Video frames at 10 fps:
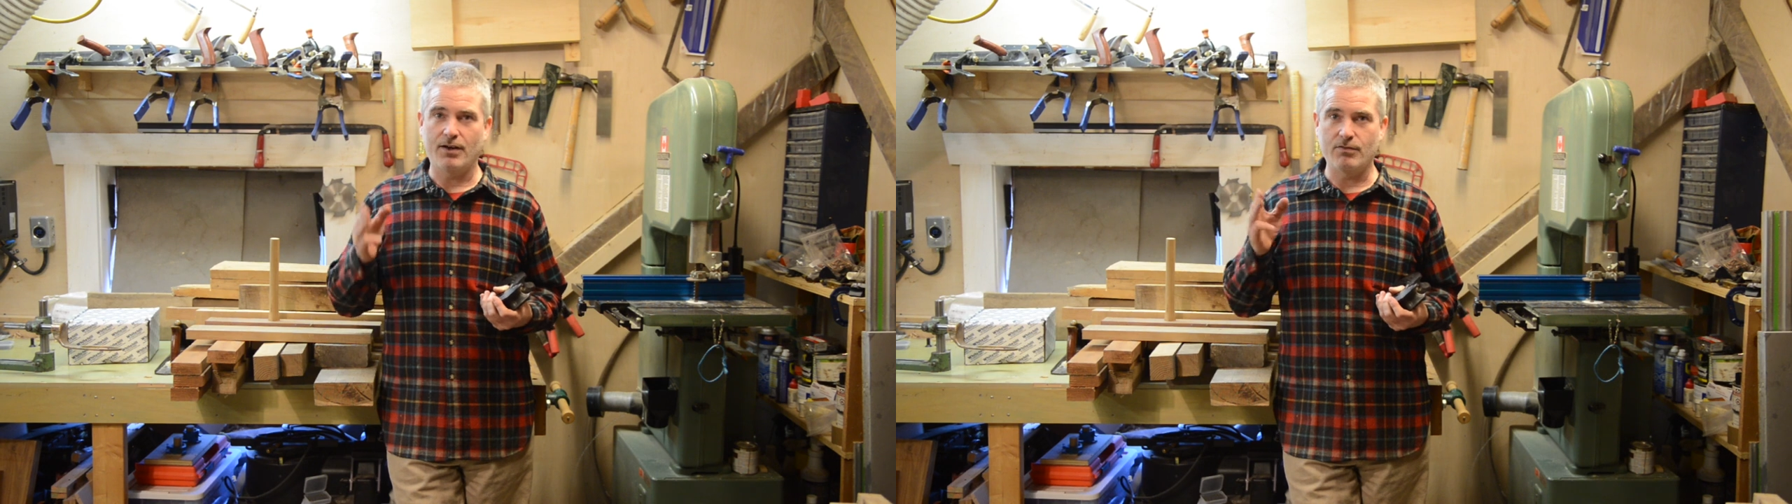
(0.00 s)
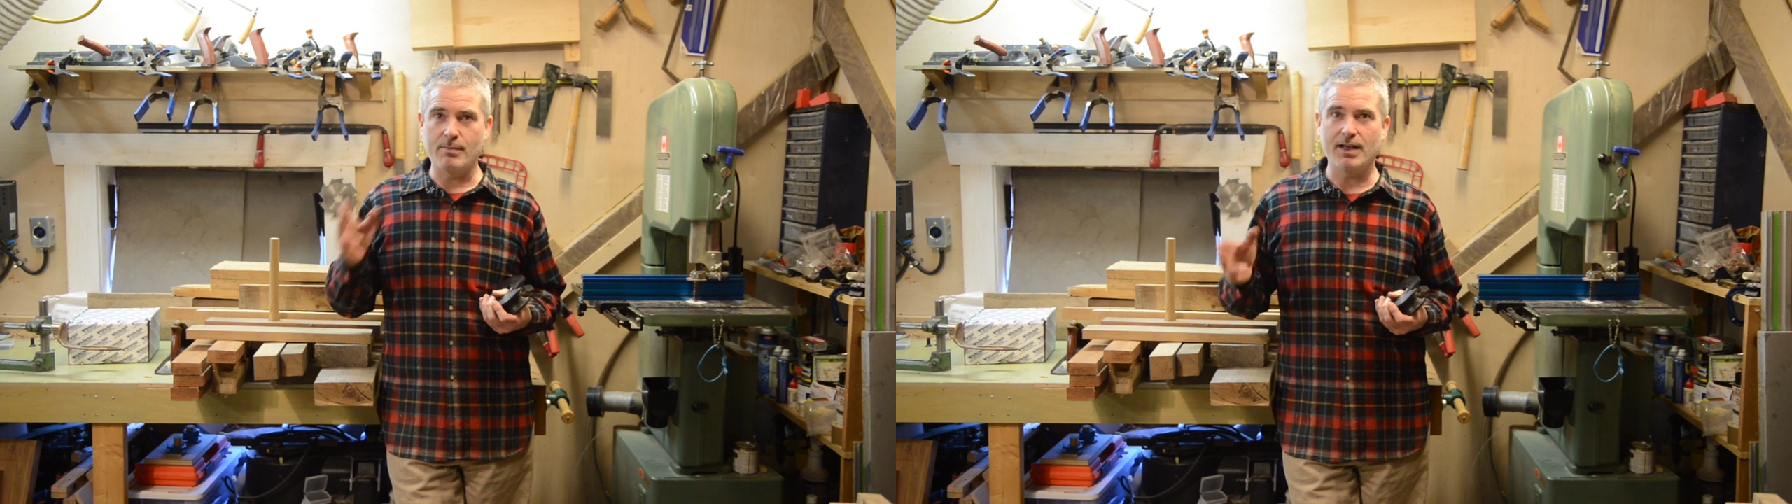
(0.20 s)

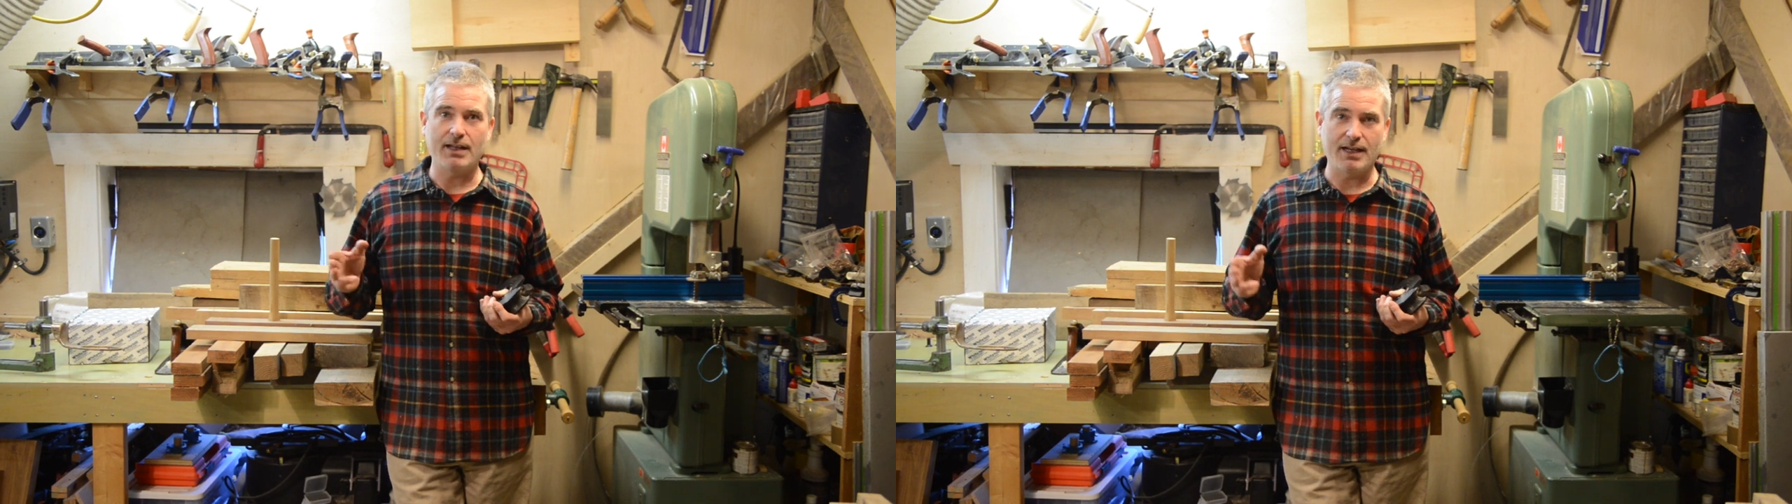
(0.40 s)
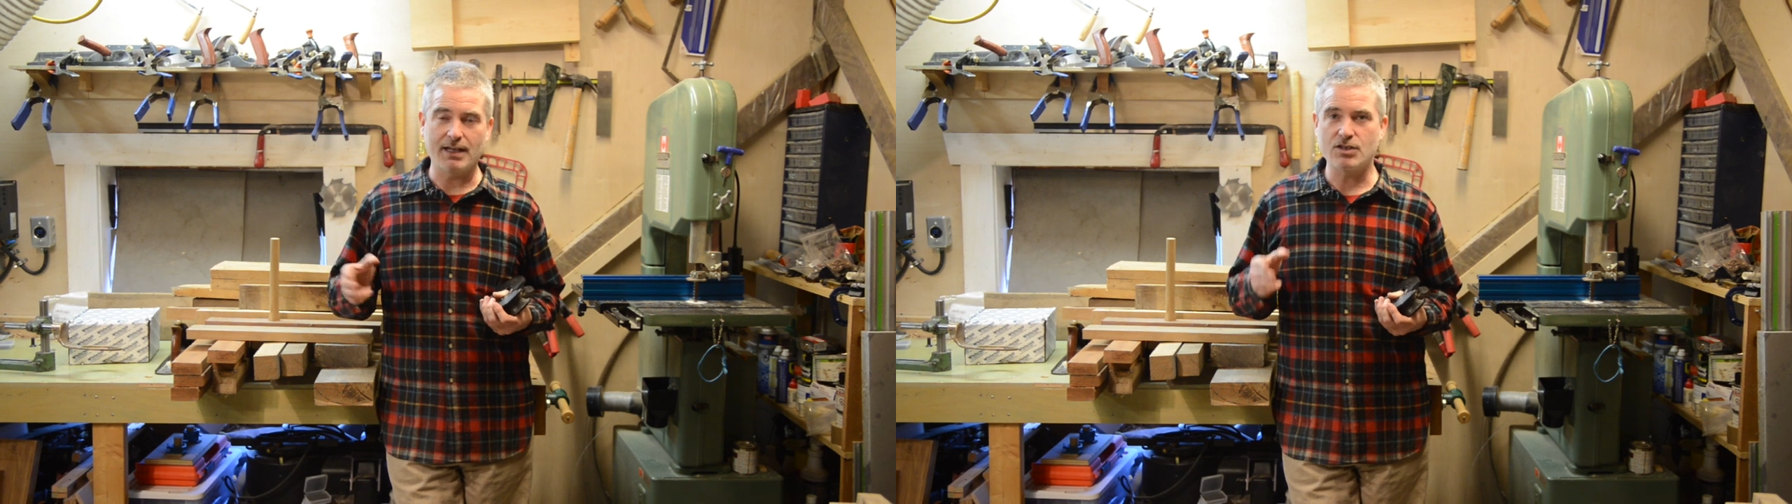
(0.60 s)
of
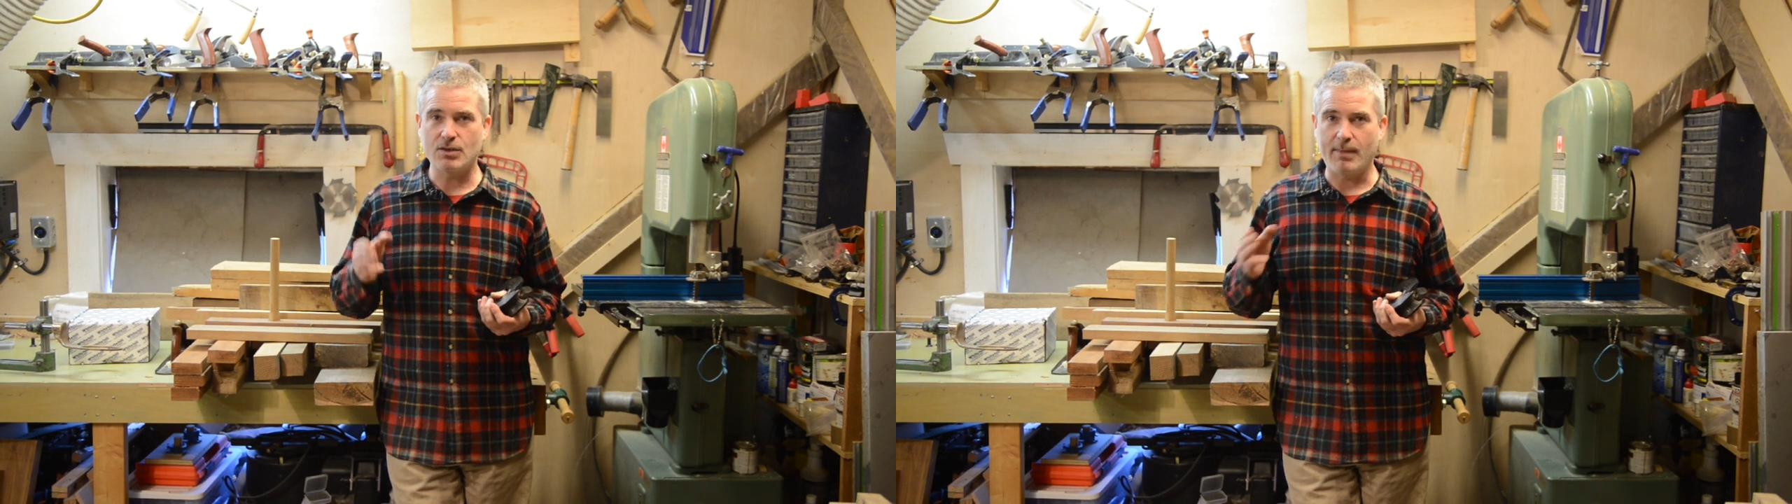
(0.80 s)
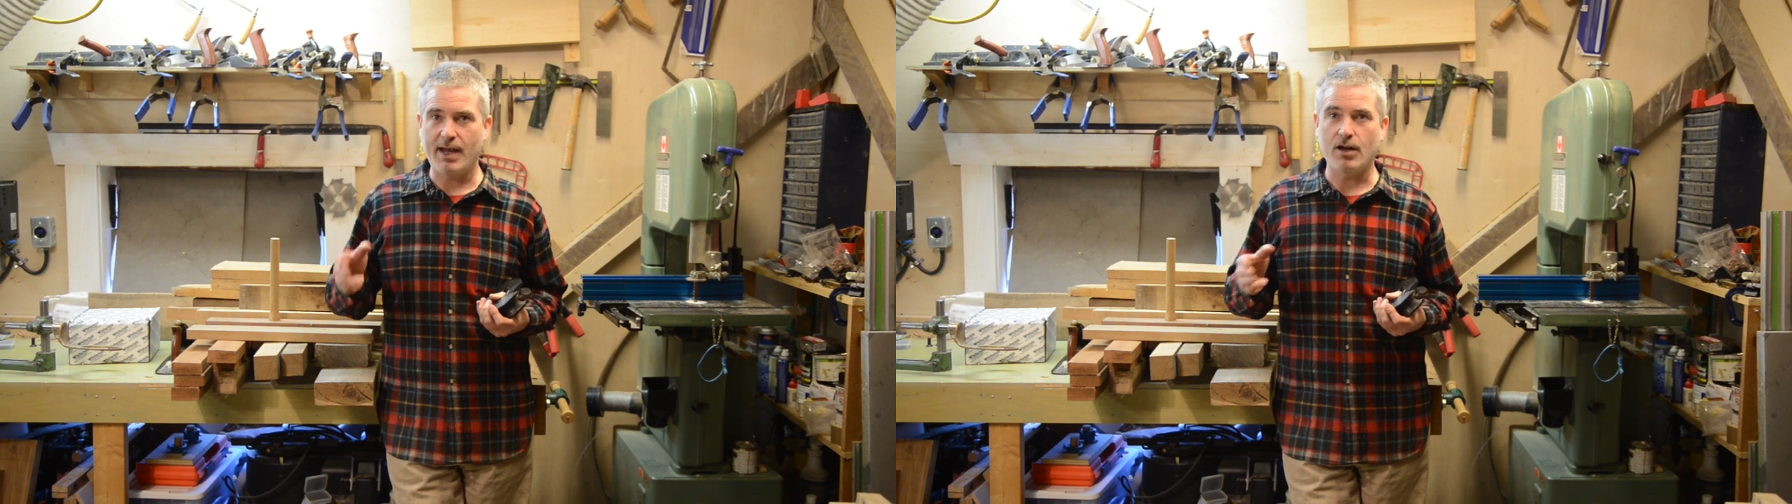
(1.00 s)
milling
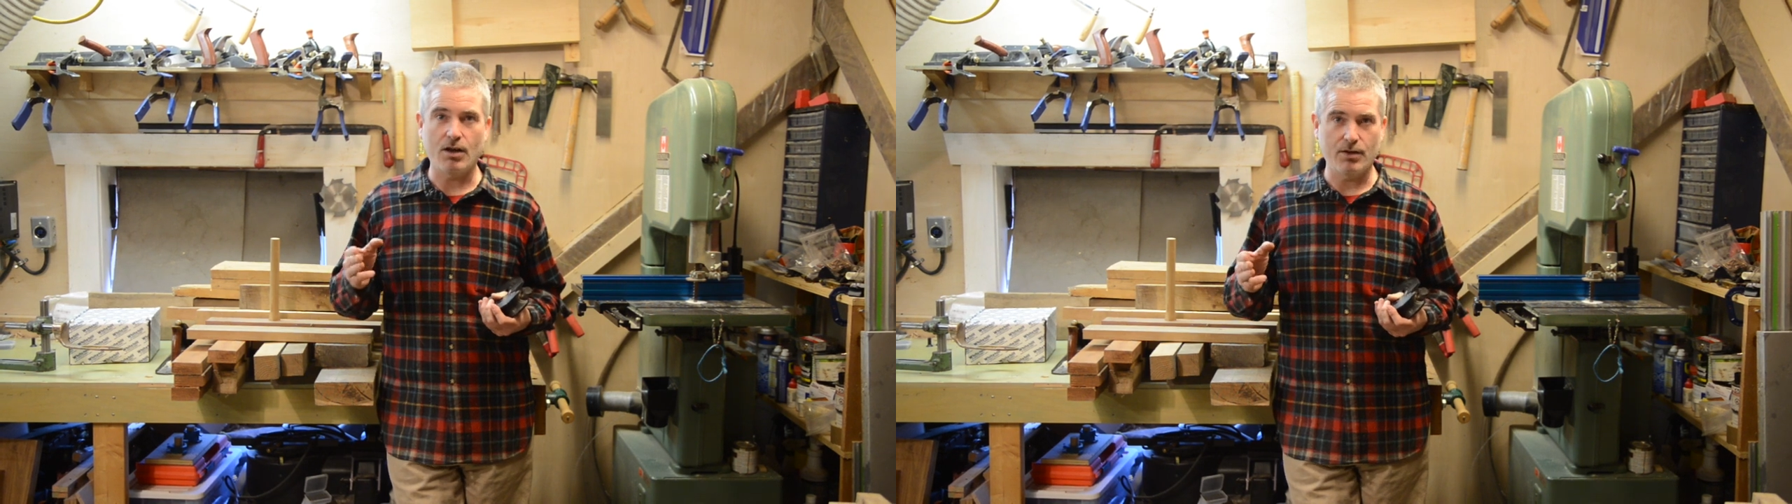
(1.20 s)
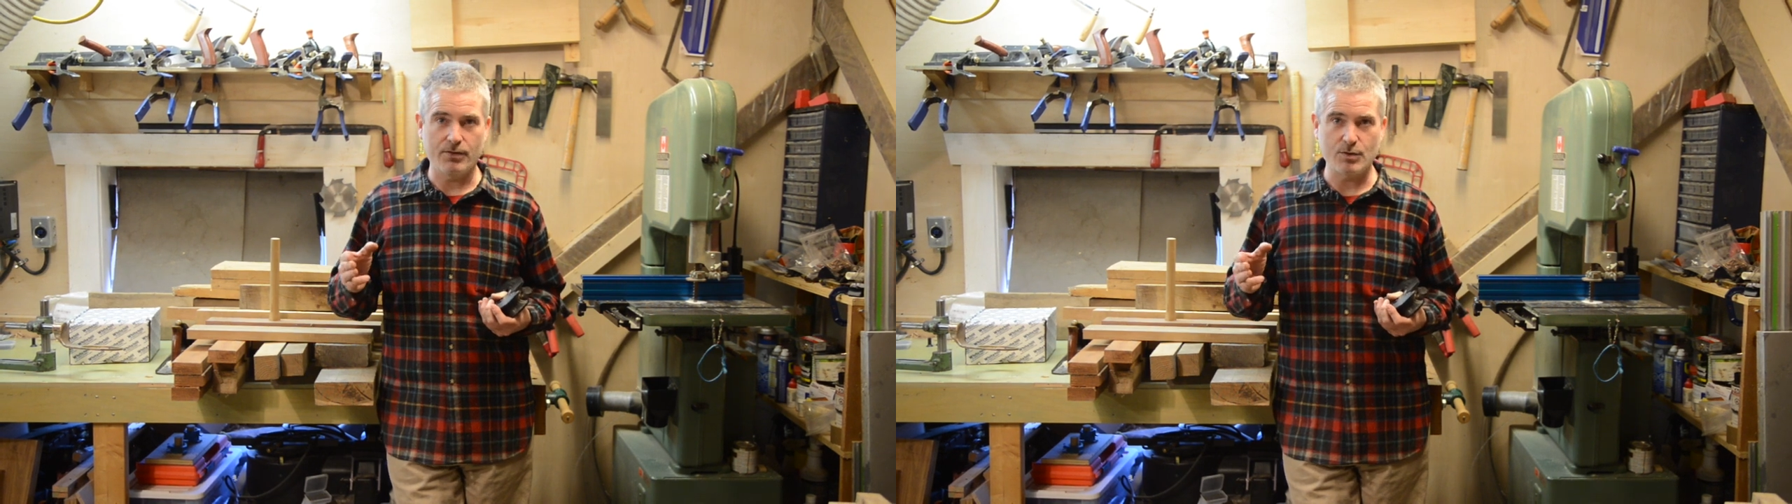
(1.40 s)
to make
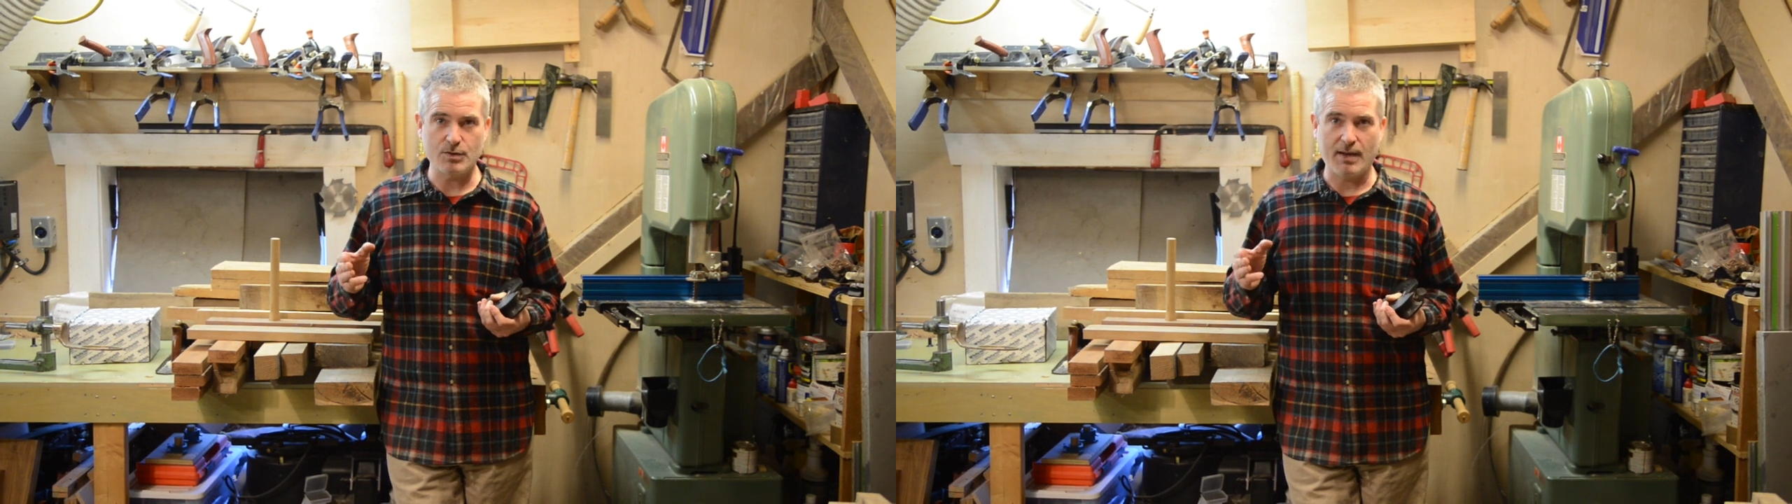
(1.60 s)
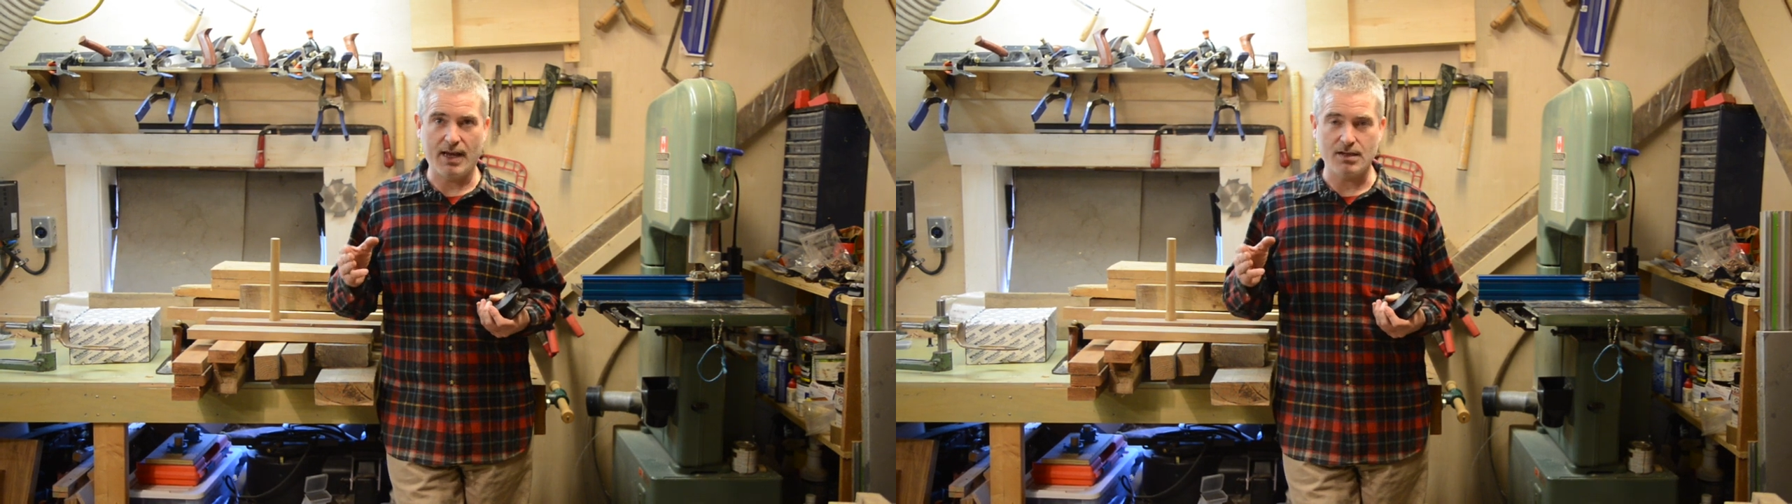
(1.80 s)
all of
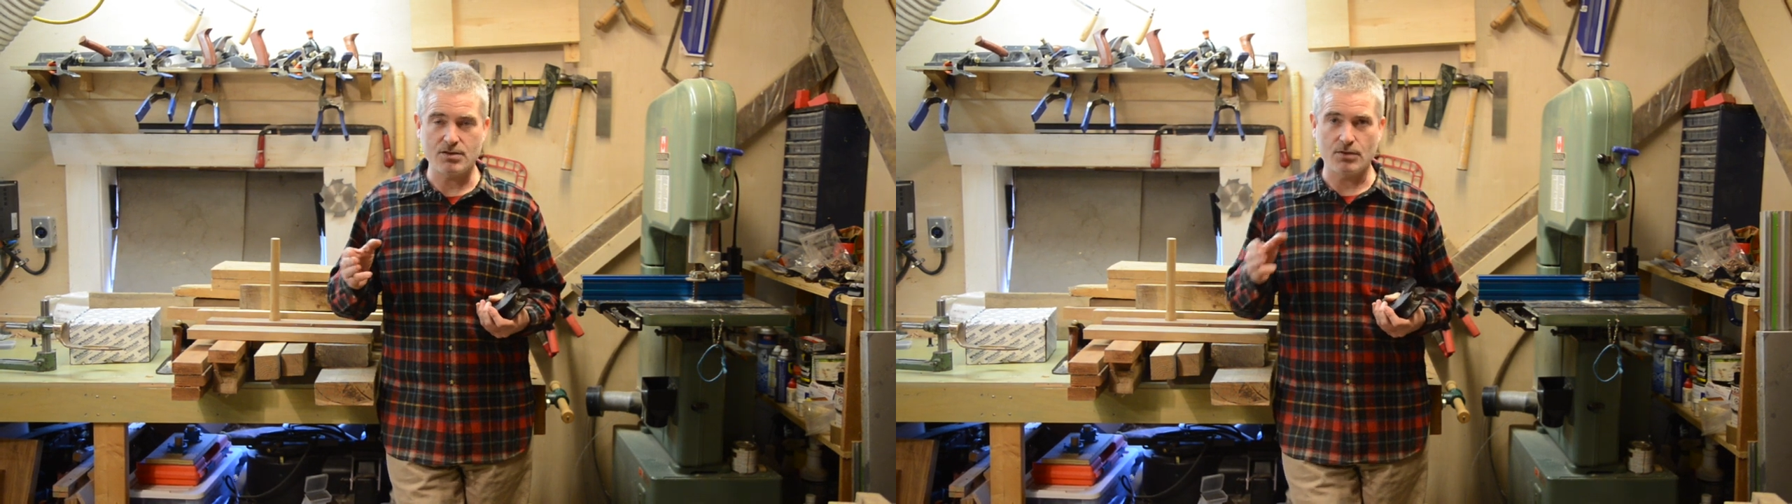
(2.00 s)
those pegs.